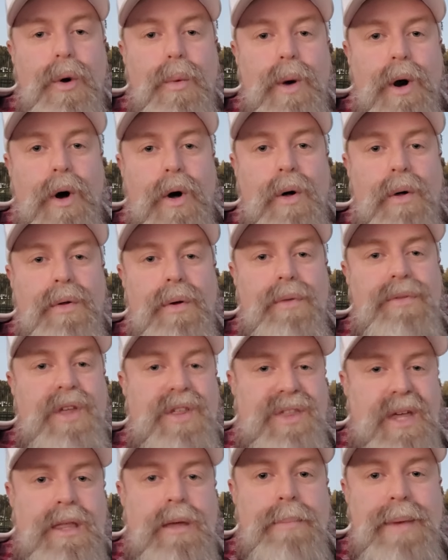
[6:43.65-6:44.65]
Well,
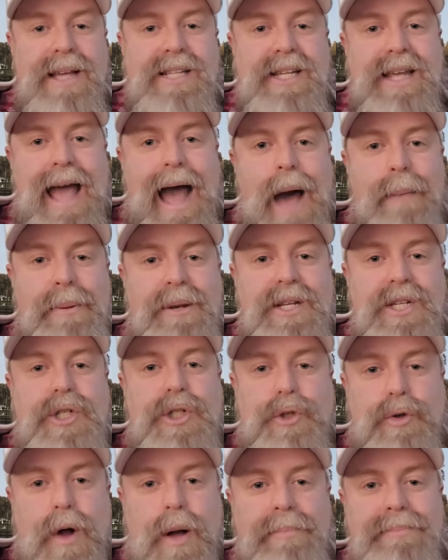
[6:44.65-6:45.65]
the thing that basically happened is
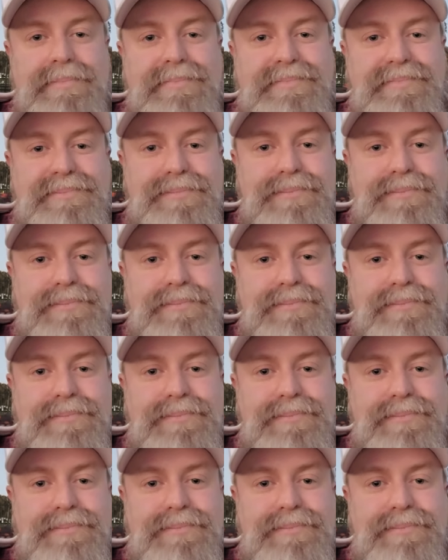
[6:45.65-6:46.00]
Trump,